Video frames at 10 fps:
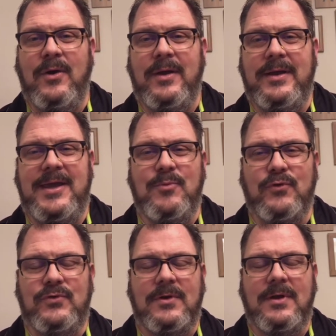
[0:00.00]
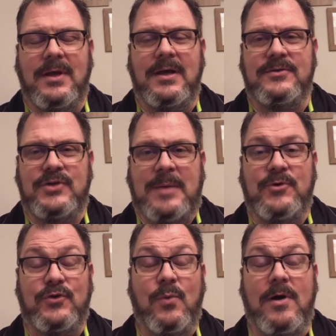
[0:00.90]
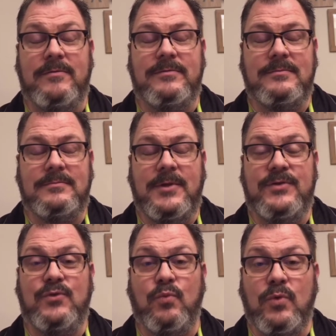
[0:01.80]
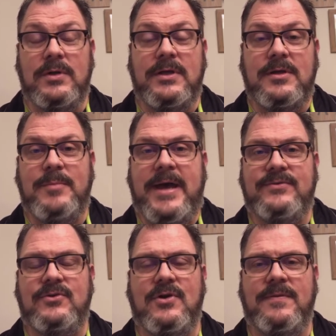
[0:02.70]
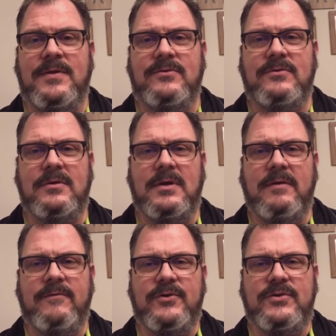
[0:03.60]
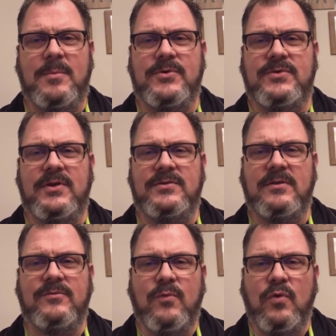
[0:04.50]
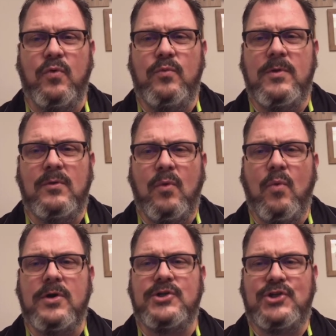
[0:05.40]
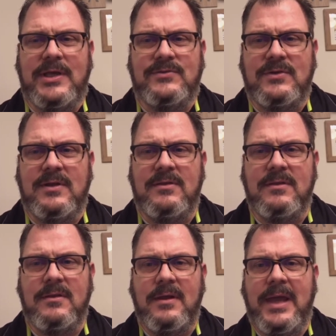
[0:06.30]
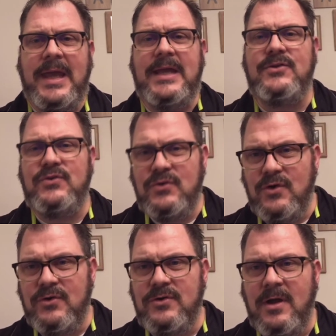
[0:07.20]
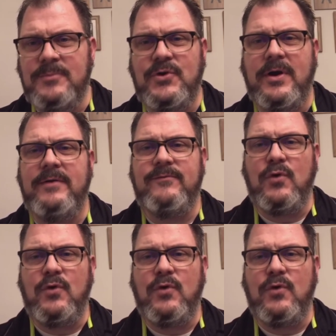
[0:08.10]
Hebrews chapter 12. It's a really good passage on this. Verse number 6 says, for whom the Lord chasteneth and for